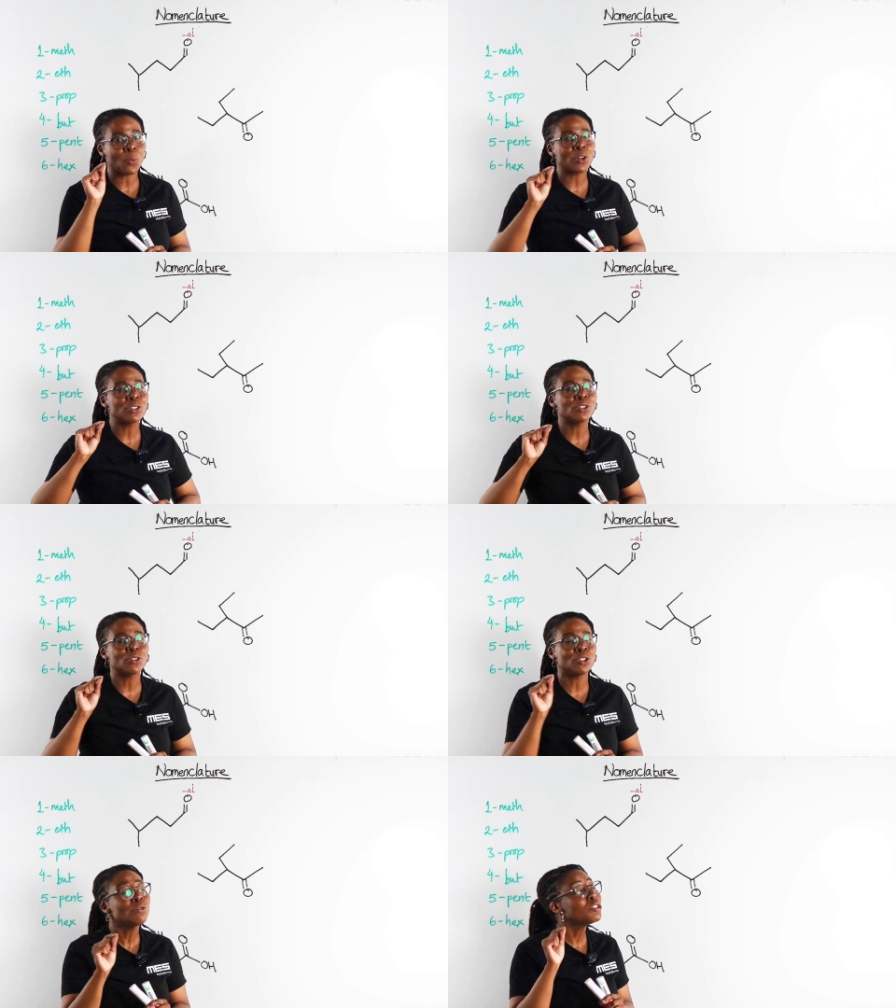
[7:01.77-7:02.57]
want
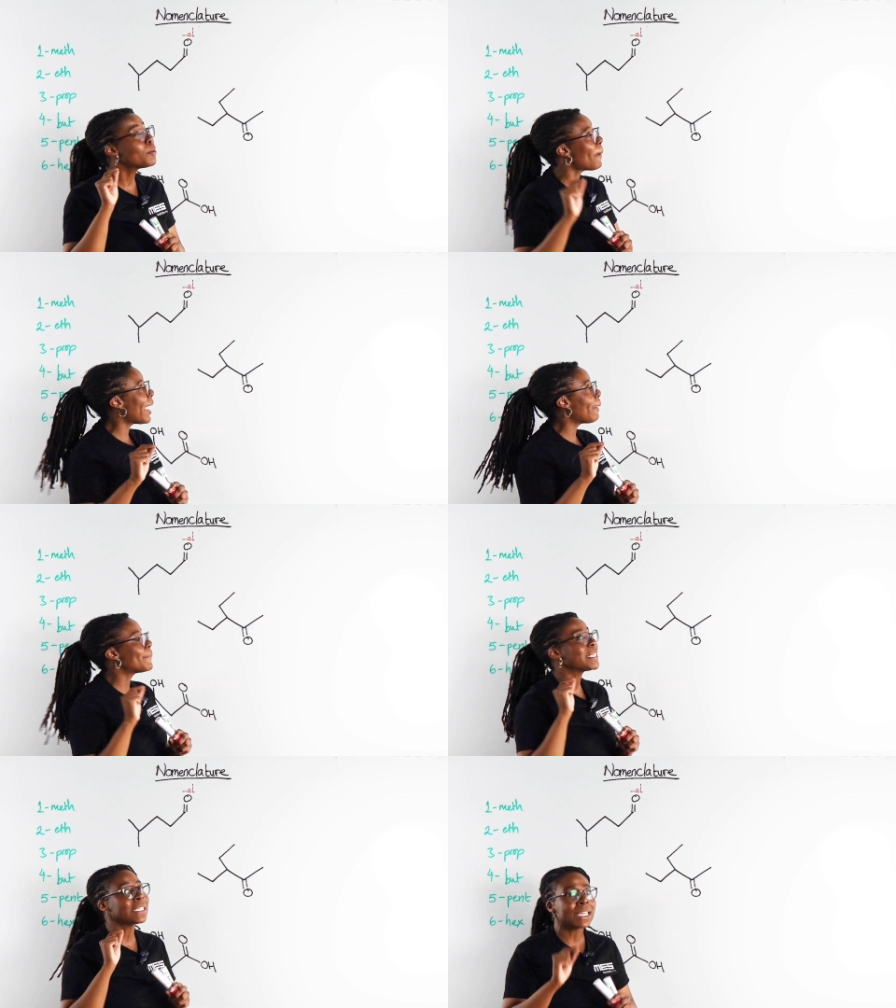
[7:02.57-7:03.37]
you to pay
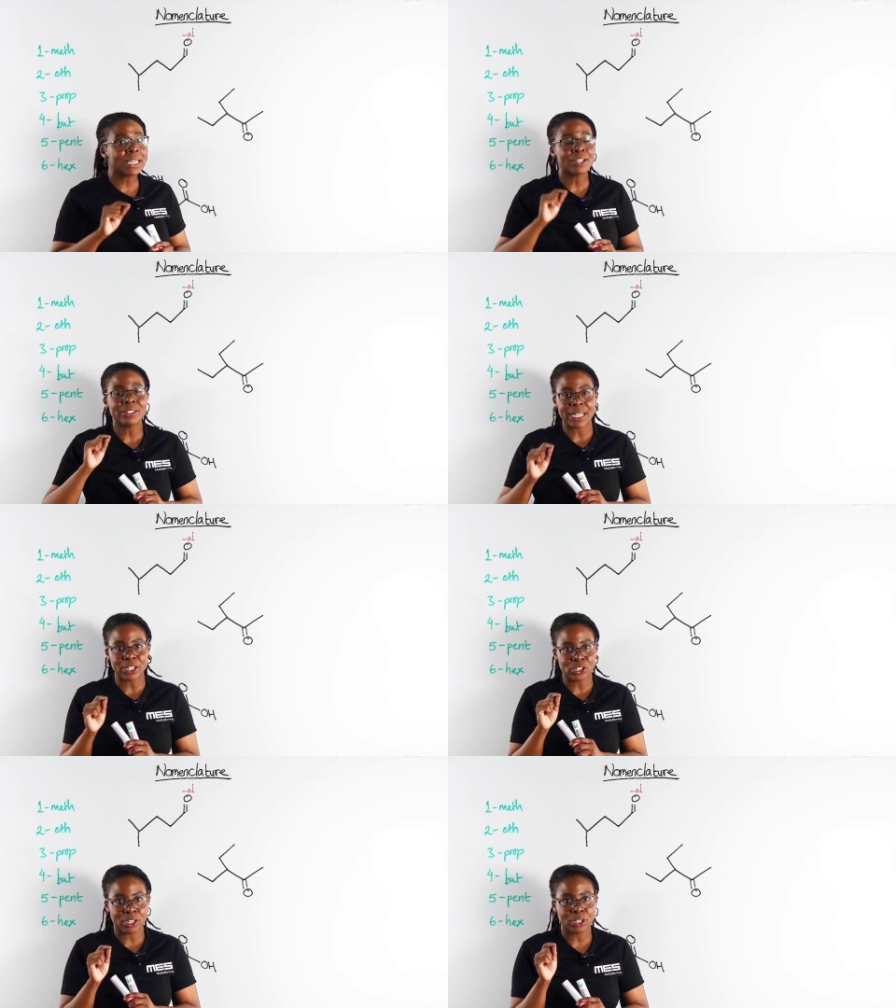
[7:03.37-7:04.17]
particular
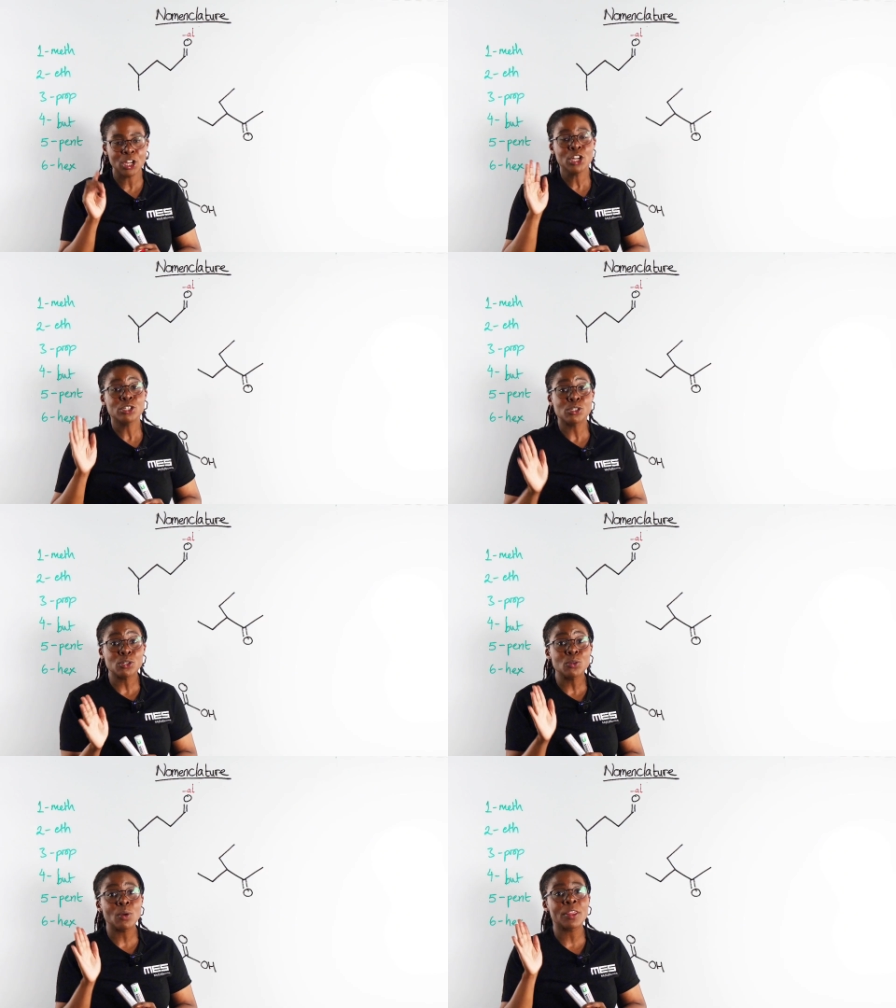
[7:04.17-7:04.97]
attention
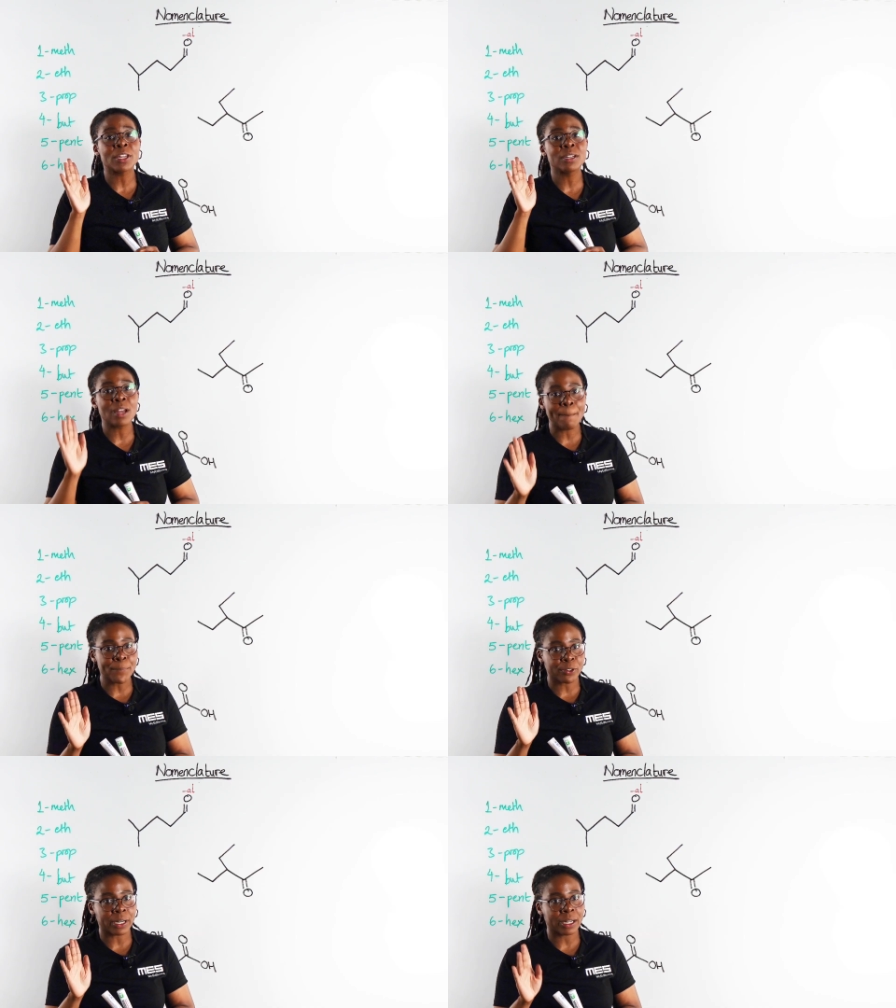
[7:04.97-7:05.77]
to the
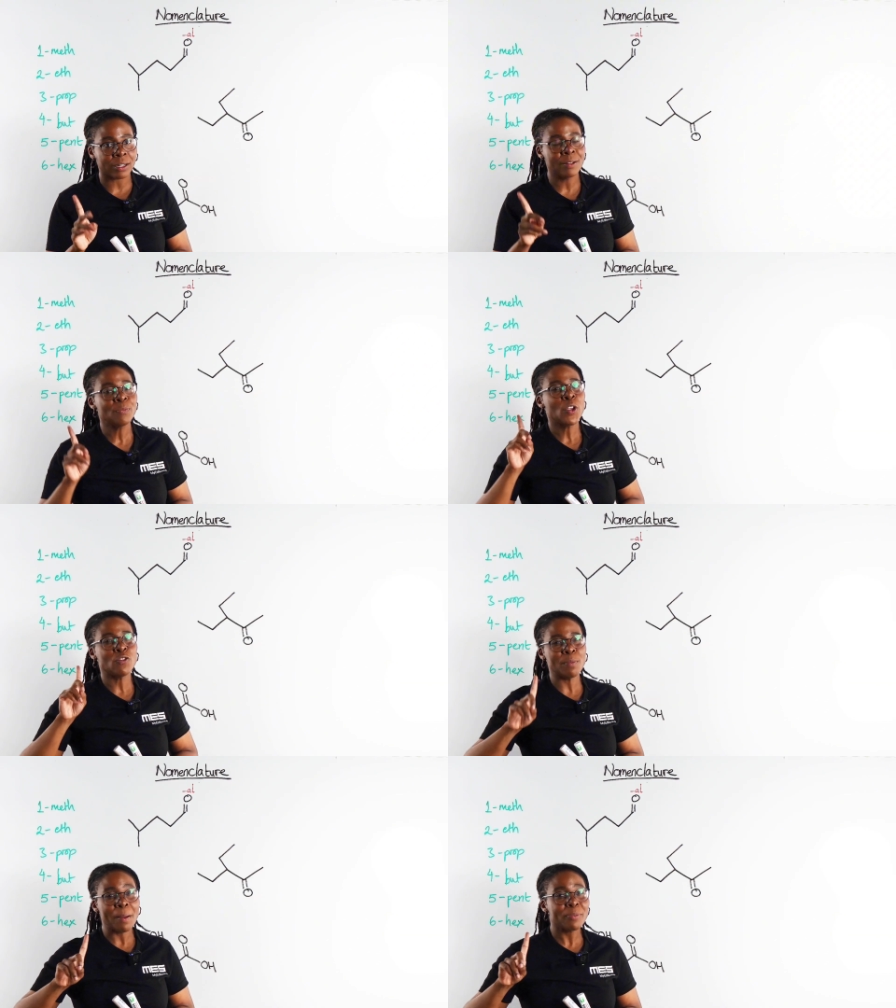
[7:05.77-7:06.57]
numbering.
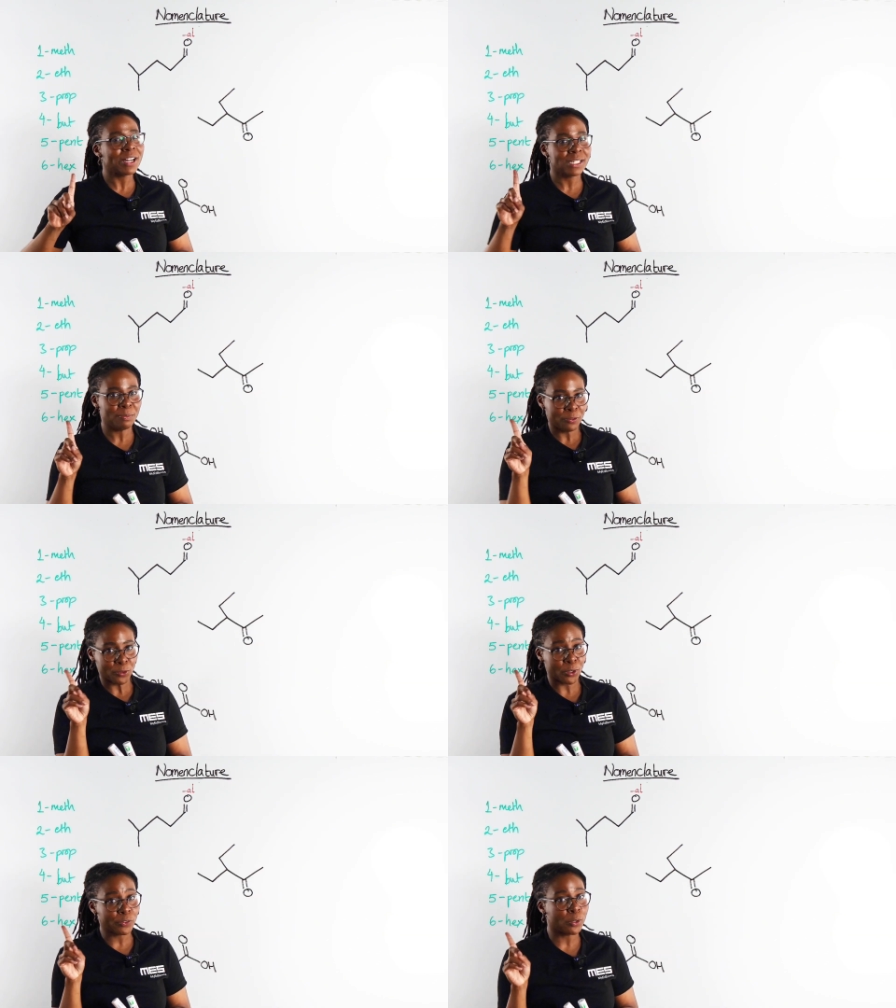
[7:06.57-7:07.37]
Remember I said
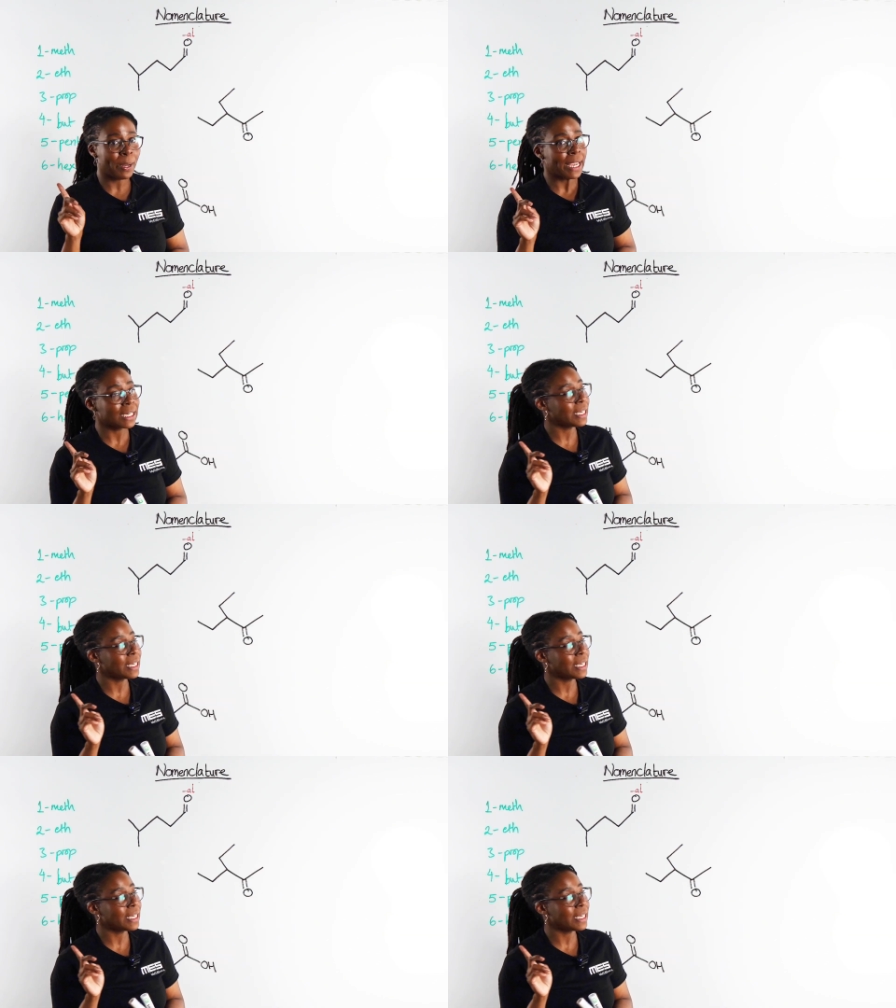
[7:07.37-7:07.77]
before, if you're paying